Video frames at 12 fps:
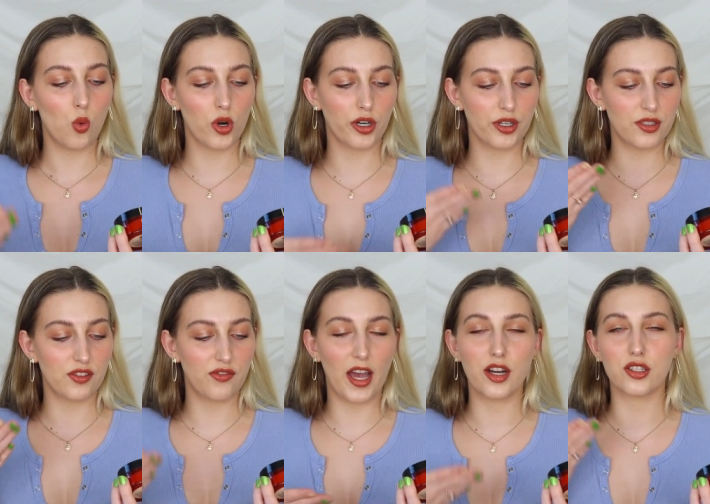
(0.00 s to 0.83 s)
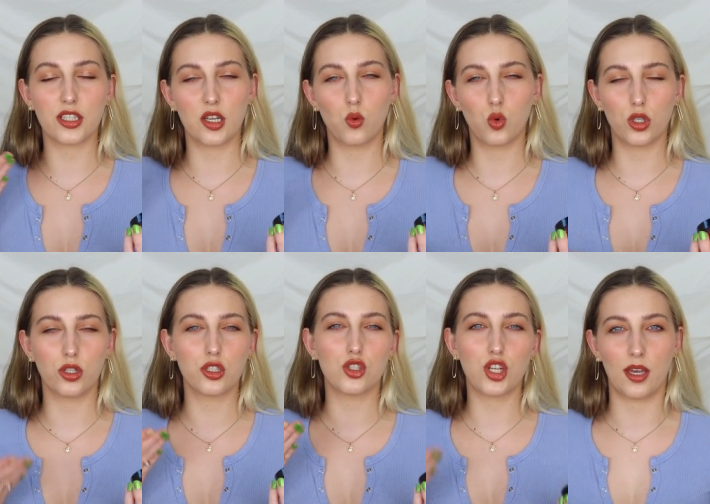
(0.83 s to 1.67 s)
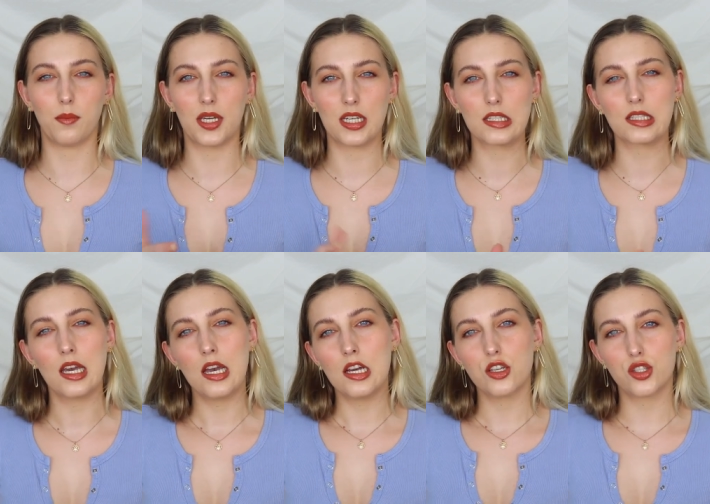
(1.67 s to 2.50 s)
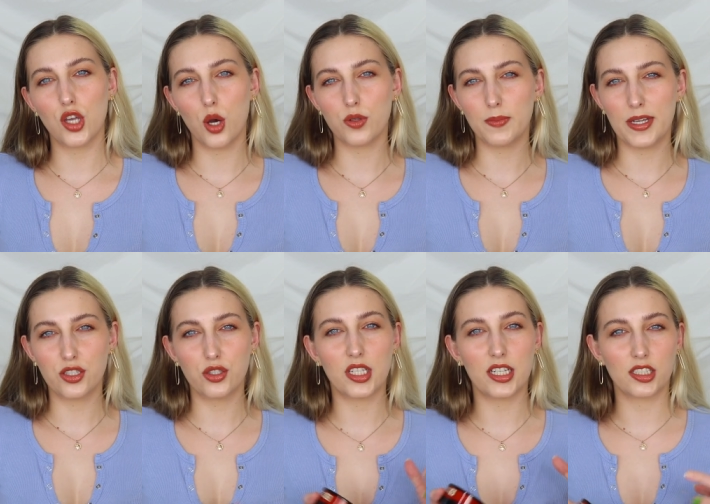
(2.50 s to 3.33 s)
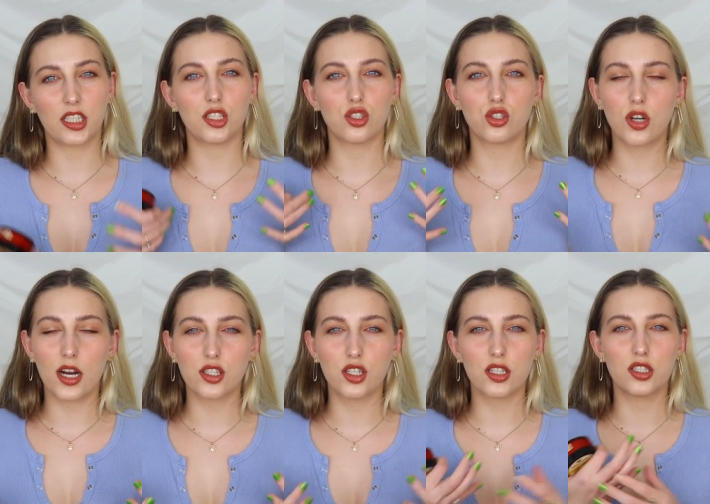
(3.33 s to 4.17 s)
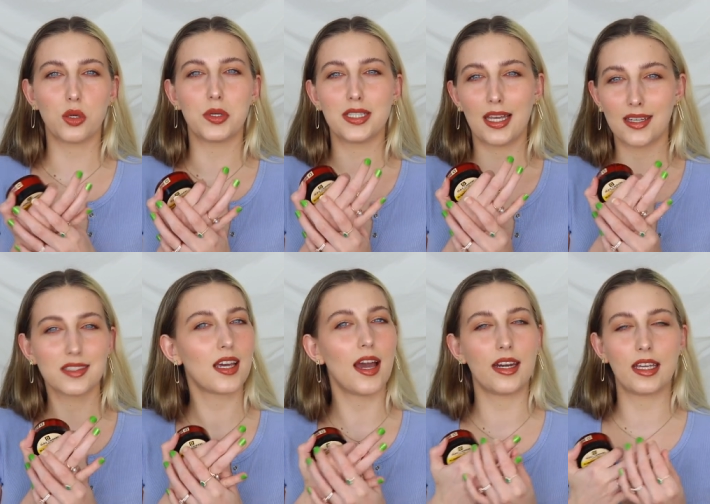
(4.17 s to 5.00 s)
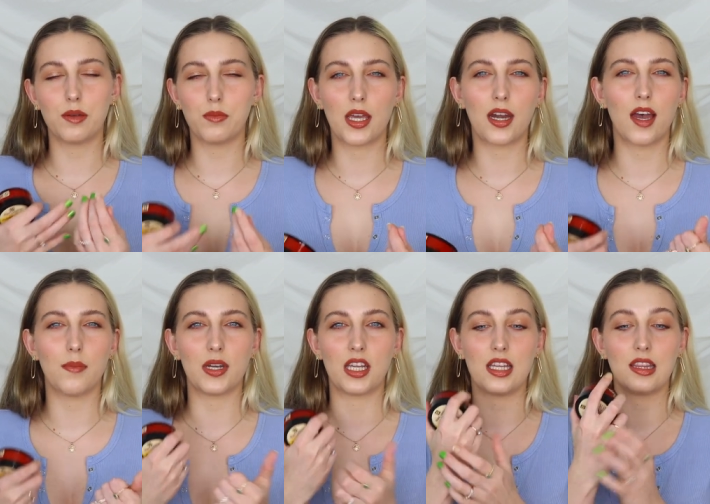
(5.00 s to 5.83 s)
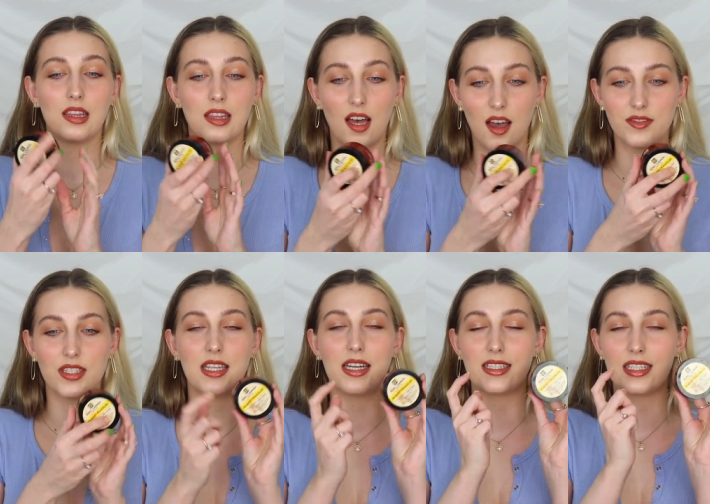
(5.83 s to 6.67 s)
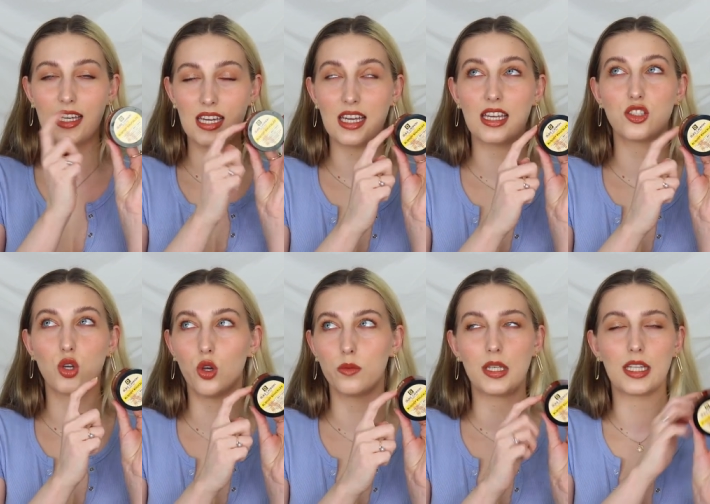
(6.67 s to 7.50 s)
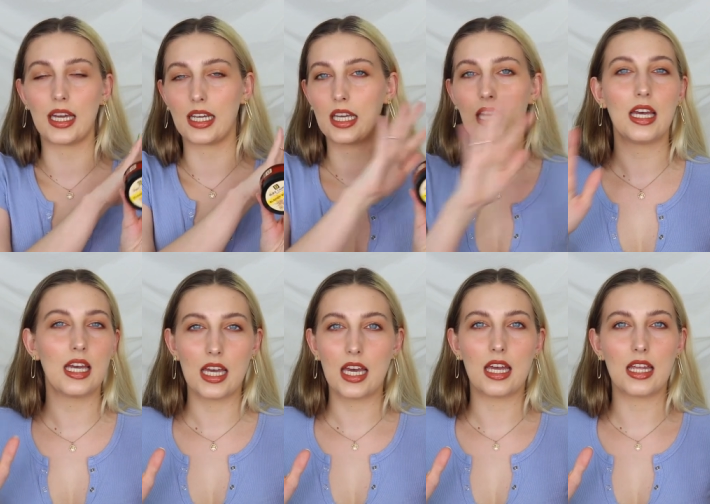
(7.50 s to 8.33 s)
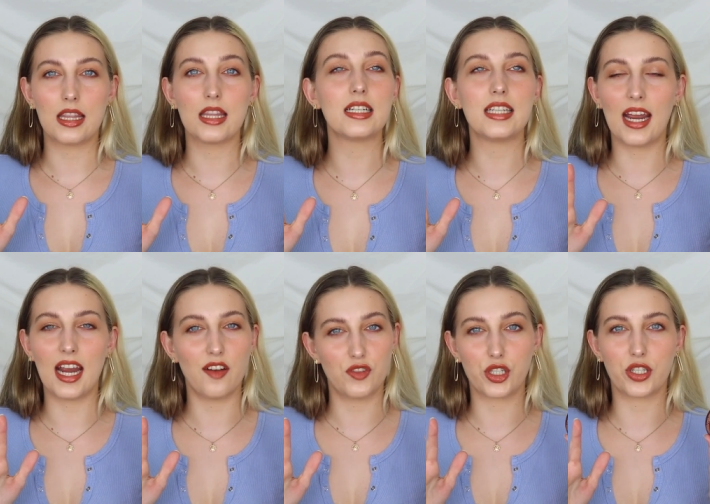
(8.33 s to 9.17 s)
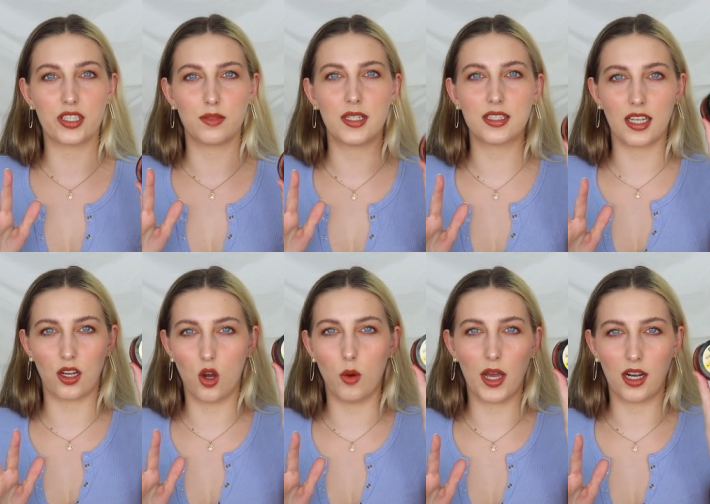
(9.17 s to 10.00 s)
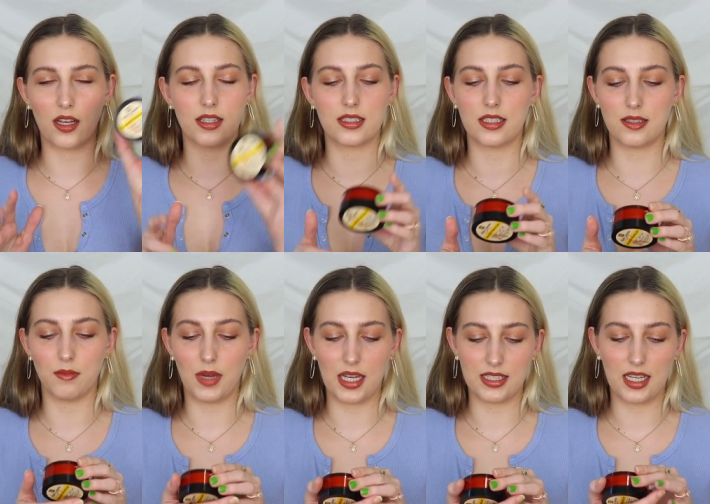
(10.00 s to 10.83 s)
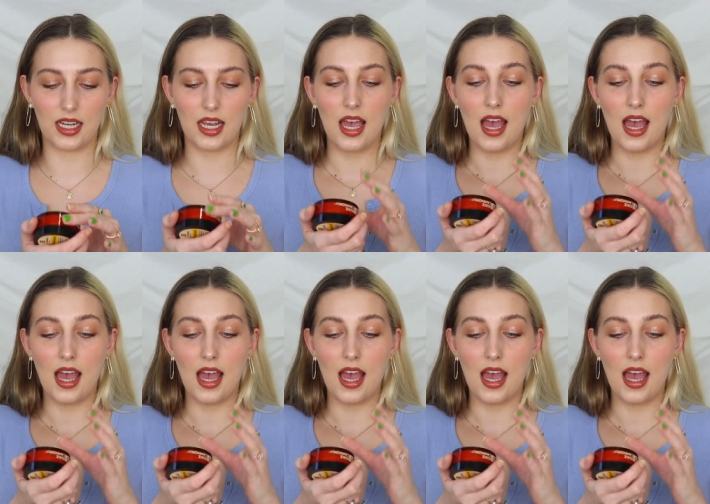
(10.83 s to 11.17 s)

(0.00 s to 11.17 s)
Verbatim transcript: workers, fighters, and world champions. So Spencer does construction, so his hands kind of get beat up, and he loves this. He told me like the day after Christmas, like, oh my god, this is amazing.